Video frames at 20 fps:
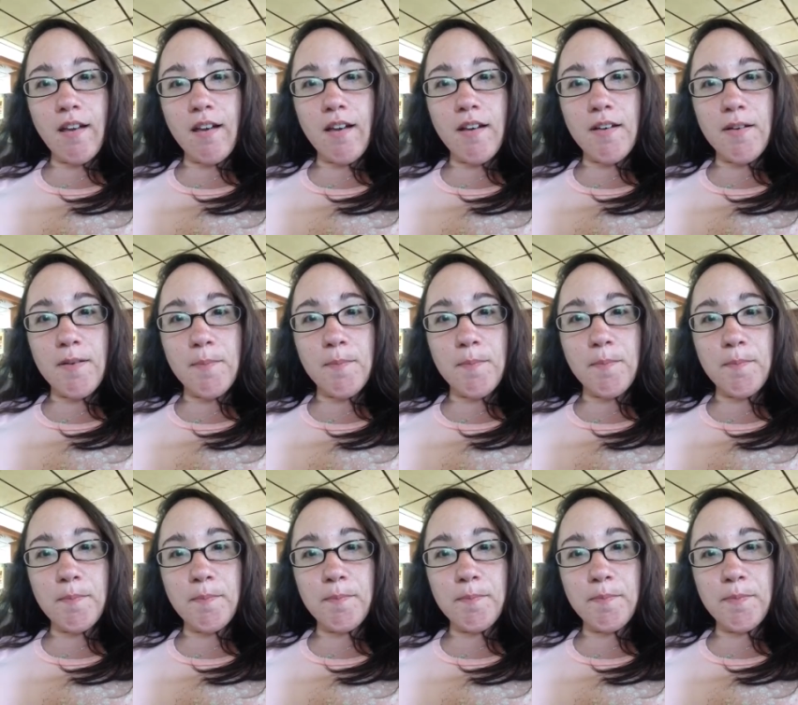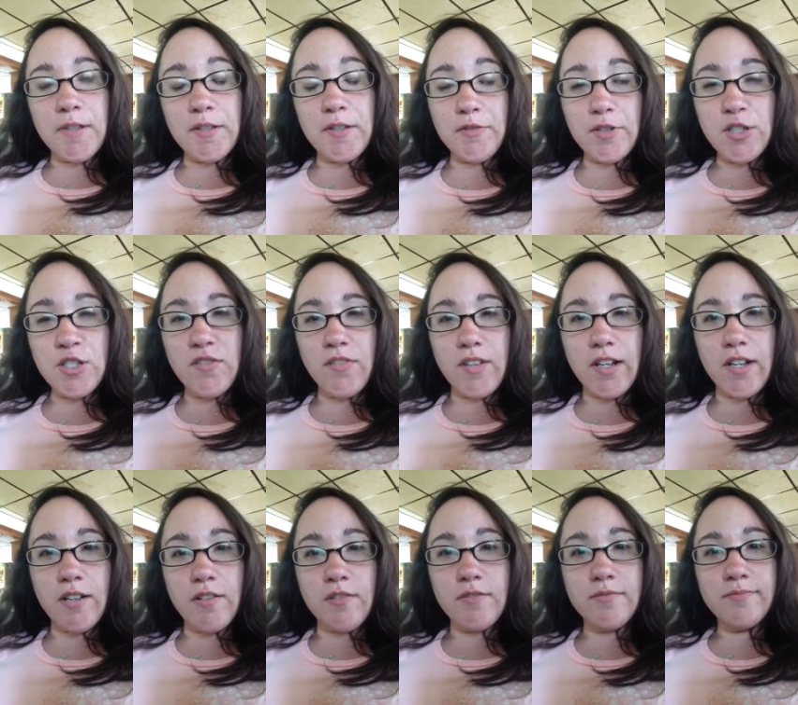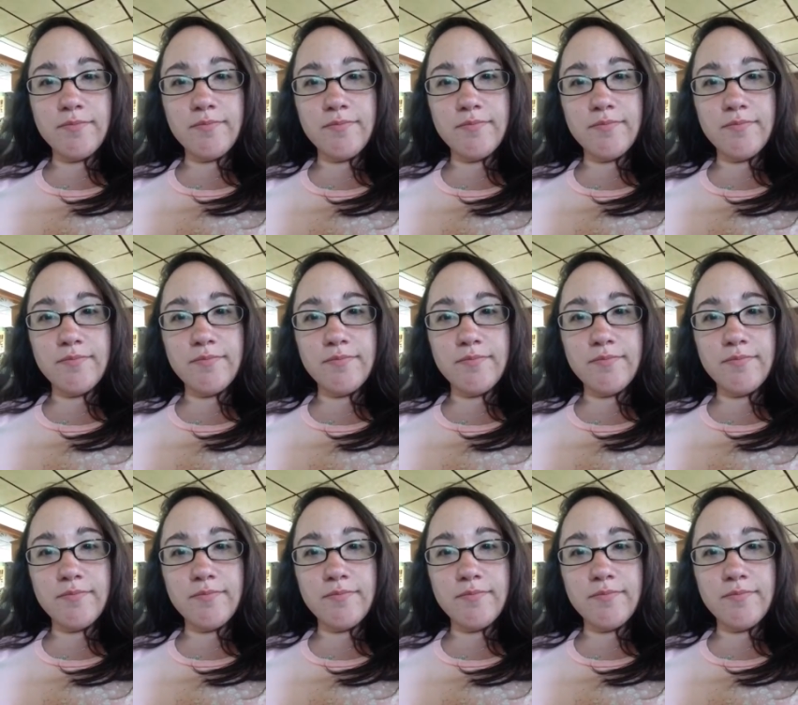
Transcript: Um, the first video,